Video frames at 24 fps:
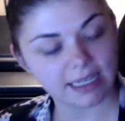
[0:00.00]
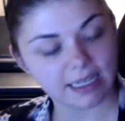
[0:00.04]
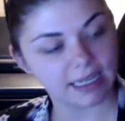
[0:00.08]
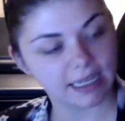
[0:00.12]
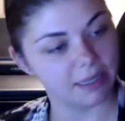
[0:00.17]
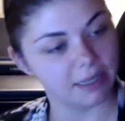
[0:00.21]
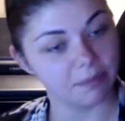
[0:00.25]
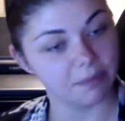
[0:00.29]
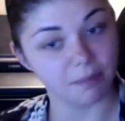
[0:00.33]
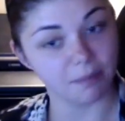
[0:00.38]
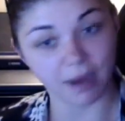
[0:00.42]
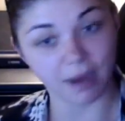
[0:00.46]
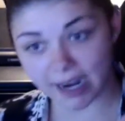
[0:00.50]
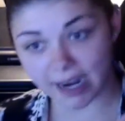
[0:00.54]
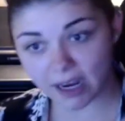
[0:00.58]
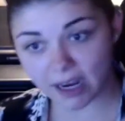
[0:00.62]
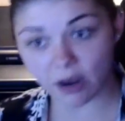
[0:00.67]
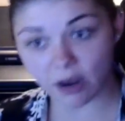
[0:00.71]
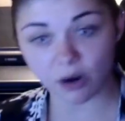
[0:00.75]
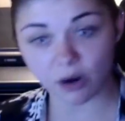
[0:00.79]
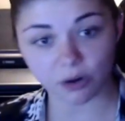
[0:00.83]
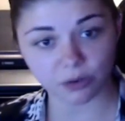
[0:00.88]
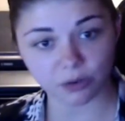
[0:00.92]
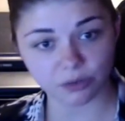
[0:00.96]
in my
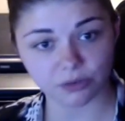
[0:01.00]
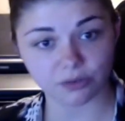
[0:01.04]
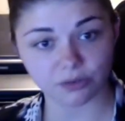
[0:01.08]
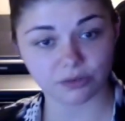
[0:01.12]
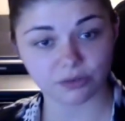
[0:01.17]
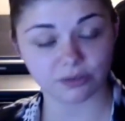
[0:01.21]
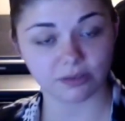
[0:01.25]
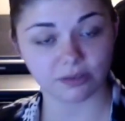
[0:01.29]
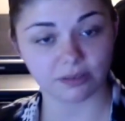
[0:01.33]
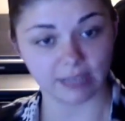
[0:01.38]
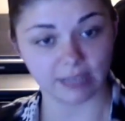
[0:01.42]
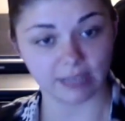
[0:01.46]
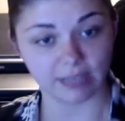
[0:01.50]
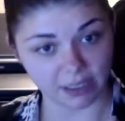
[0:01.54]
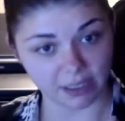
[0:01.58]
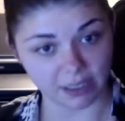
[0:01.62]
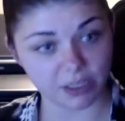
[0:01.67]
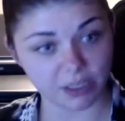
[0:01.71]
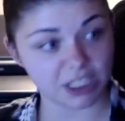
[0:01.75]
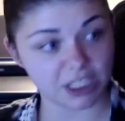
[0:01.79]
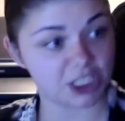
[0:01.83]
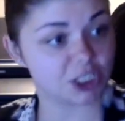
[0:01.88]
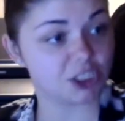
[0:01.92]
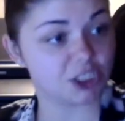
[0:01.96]
own
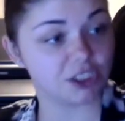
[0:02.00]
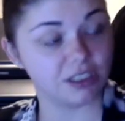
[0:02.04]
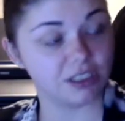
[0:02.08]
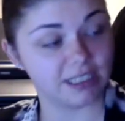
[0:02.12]
language.